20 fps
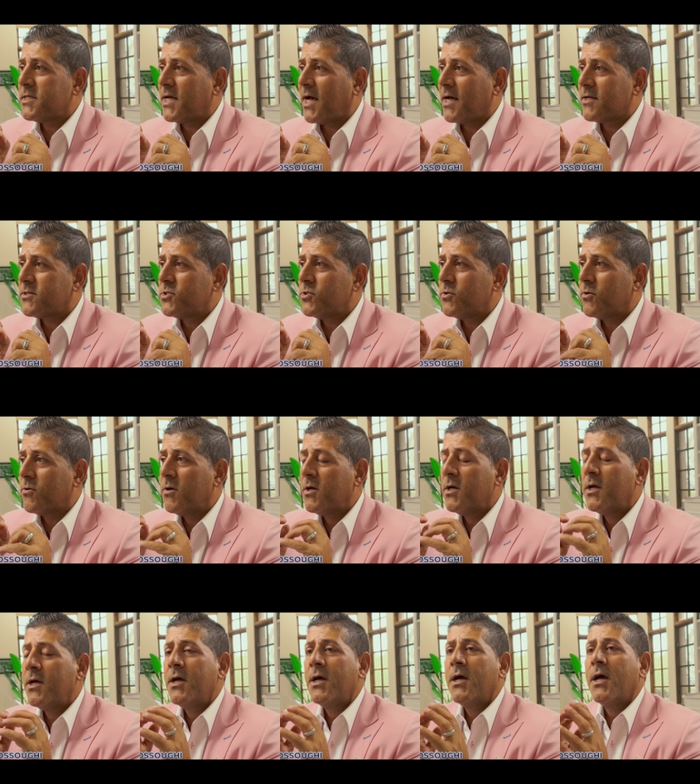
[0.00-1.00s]
tattoo.
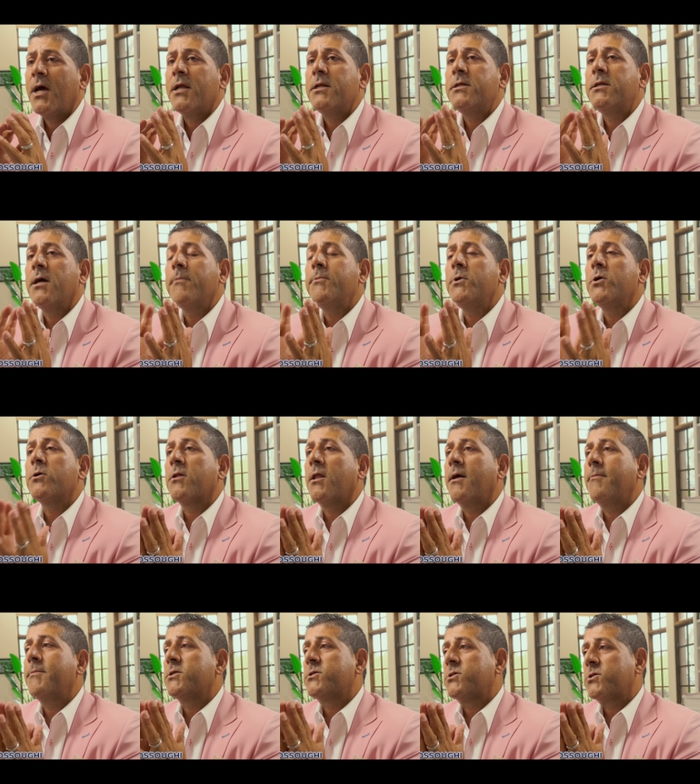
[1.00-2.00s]
W.
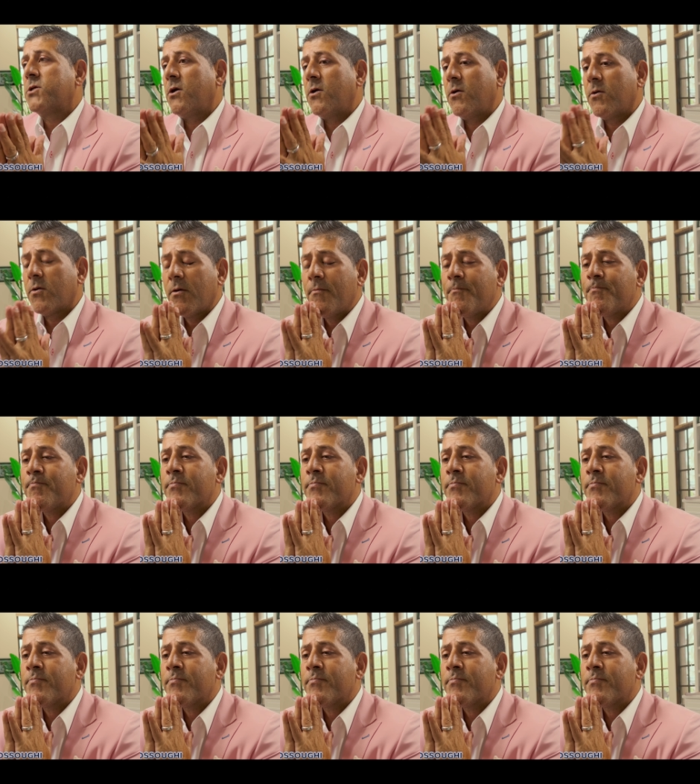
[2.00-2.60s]
Clement Stone